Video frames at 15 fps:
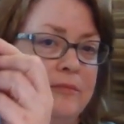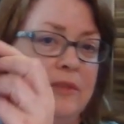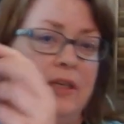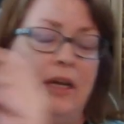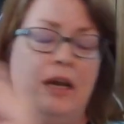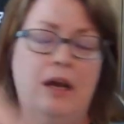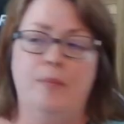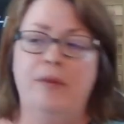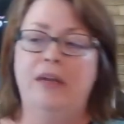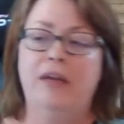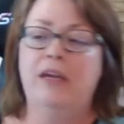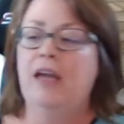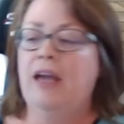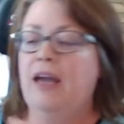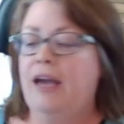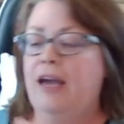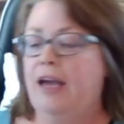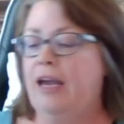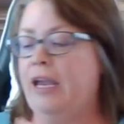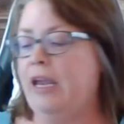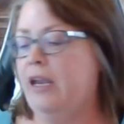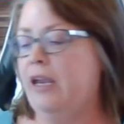
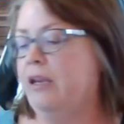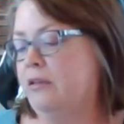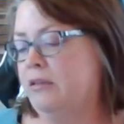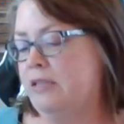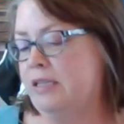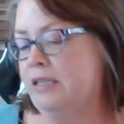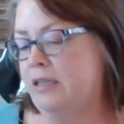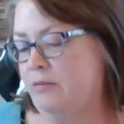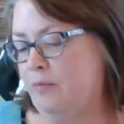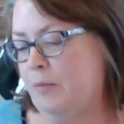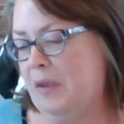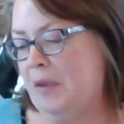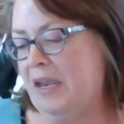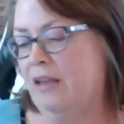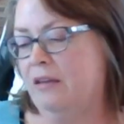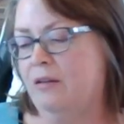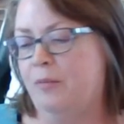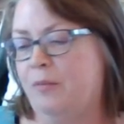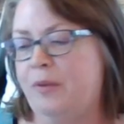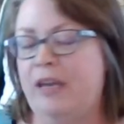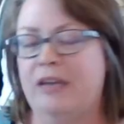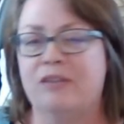I did pay a little
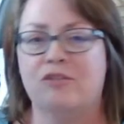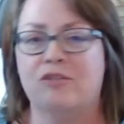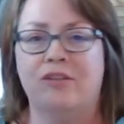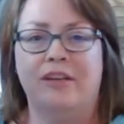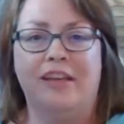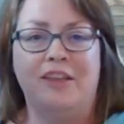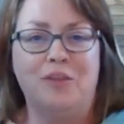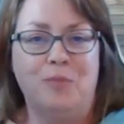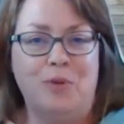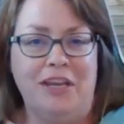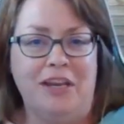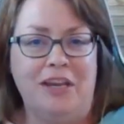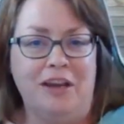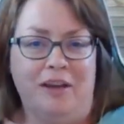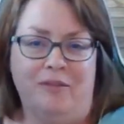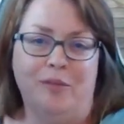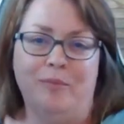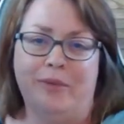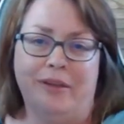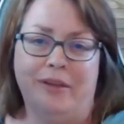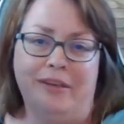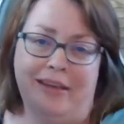bit extra to get the pretty cover,
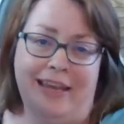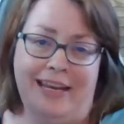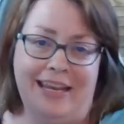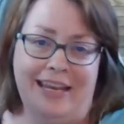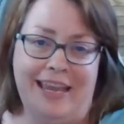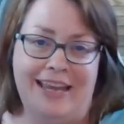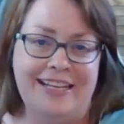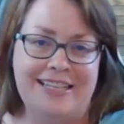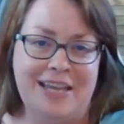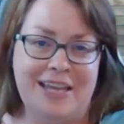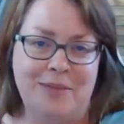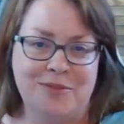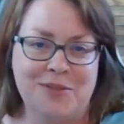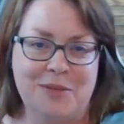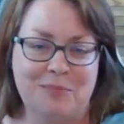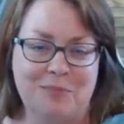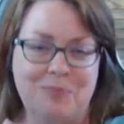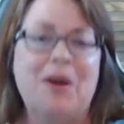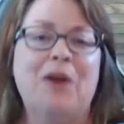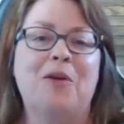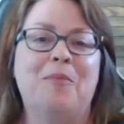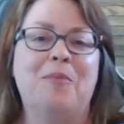but any type of
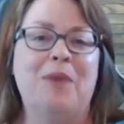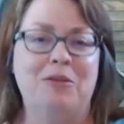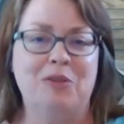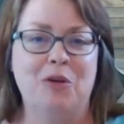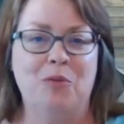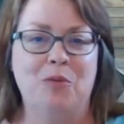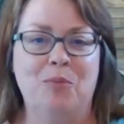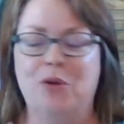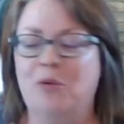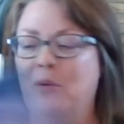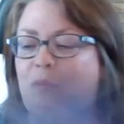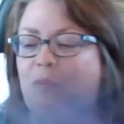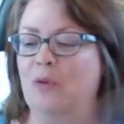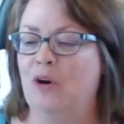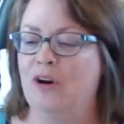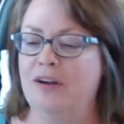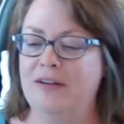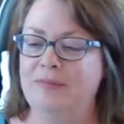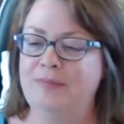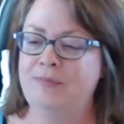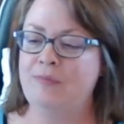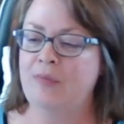spiral bound notebook would work.
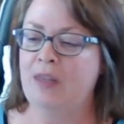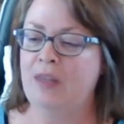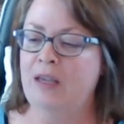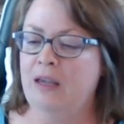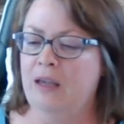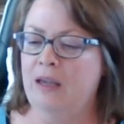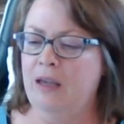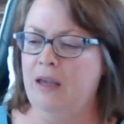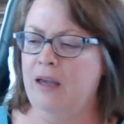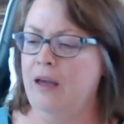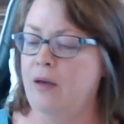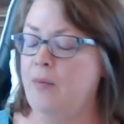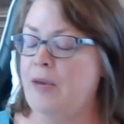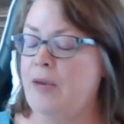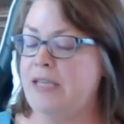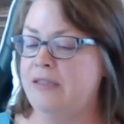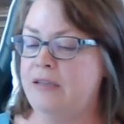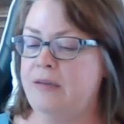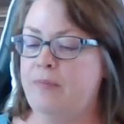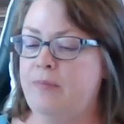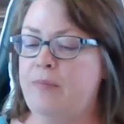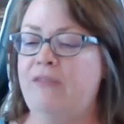
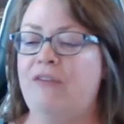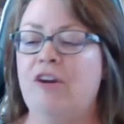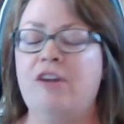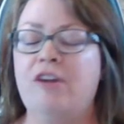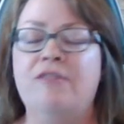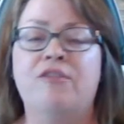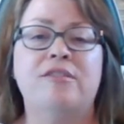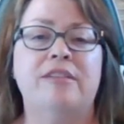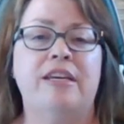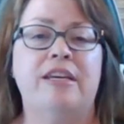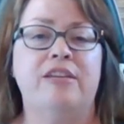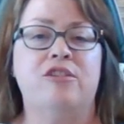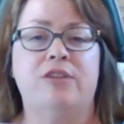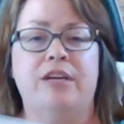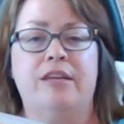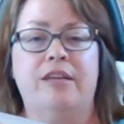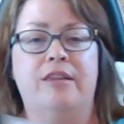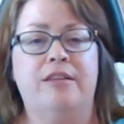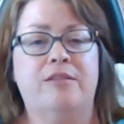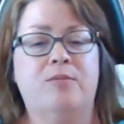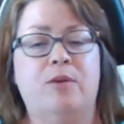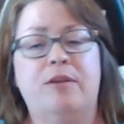My very first entry in
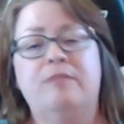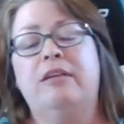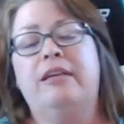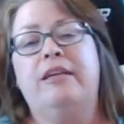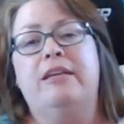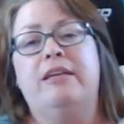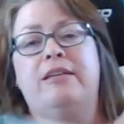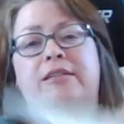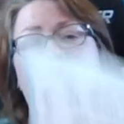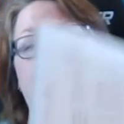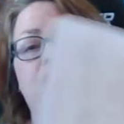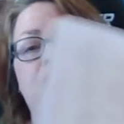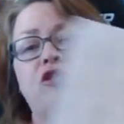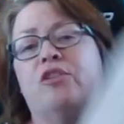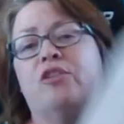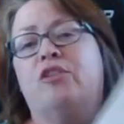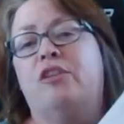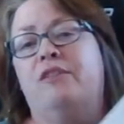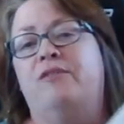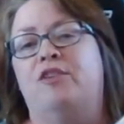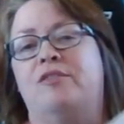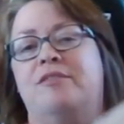this one is March
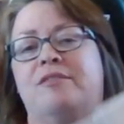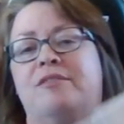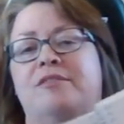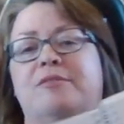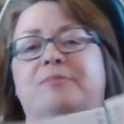31st.